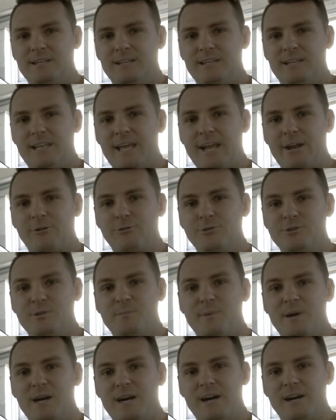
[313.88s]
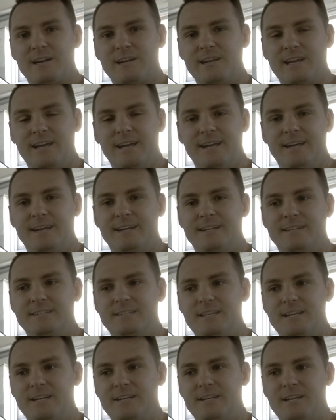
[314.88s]
Land Cruiser Park and
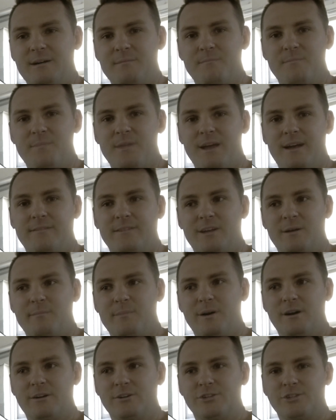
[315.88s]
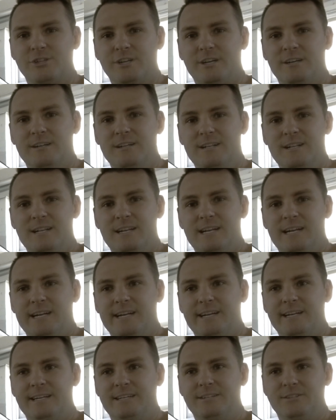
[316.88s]
ended up having a puncture,
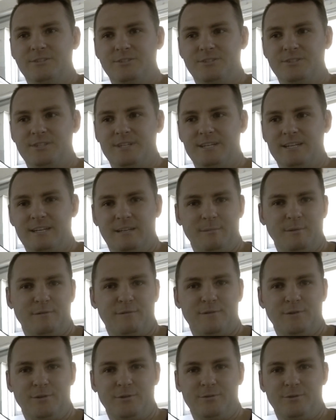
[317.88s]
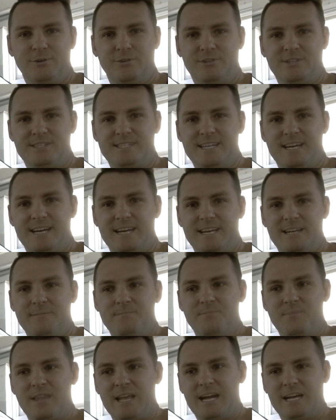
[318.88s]
and a bit further on in the day
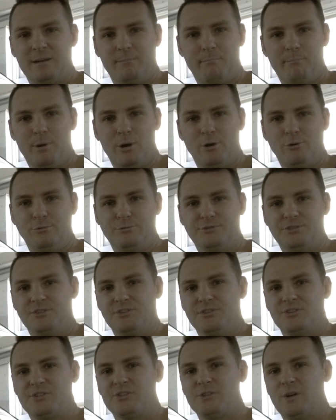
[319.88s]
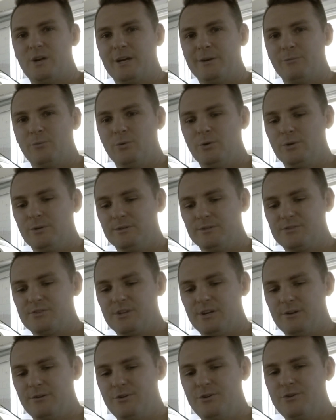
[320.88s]
had a bulge in the sidewall.
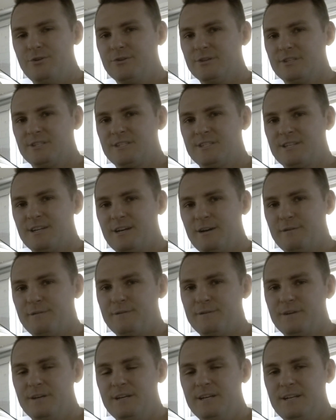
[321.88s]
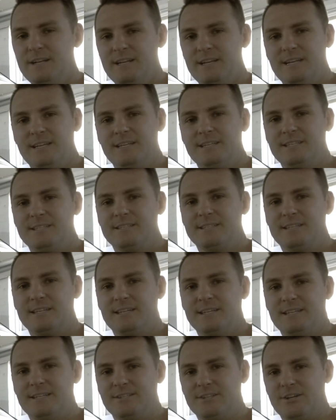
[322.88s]
So not as tough as
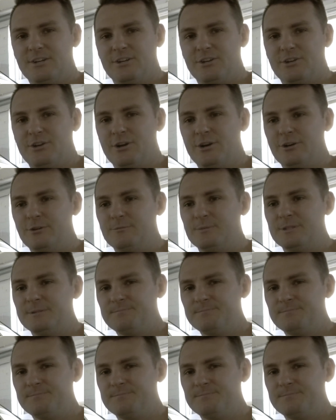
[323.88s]
I would hope.